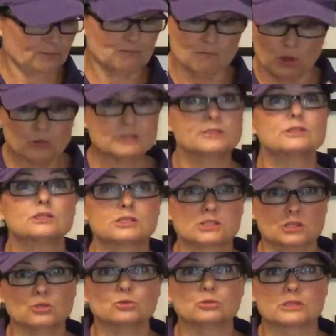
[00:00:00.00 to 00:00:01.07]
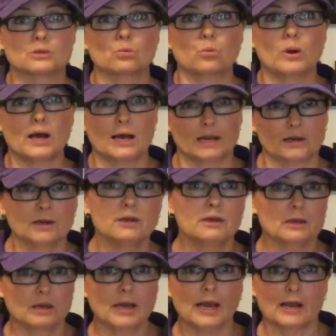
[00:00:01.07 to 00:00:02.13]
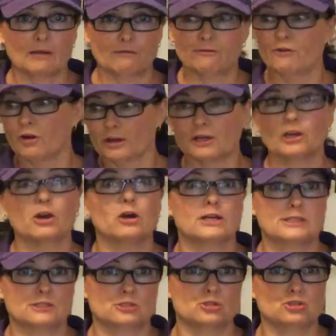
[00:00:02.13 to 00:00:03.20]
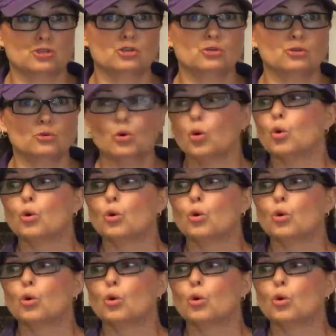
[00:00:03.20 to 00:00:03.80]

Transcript: Most of the skills in 1 are finalized in 2,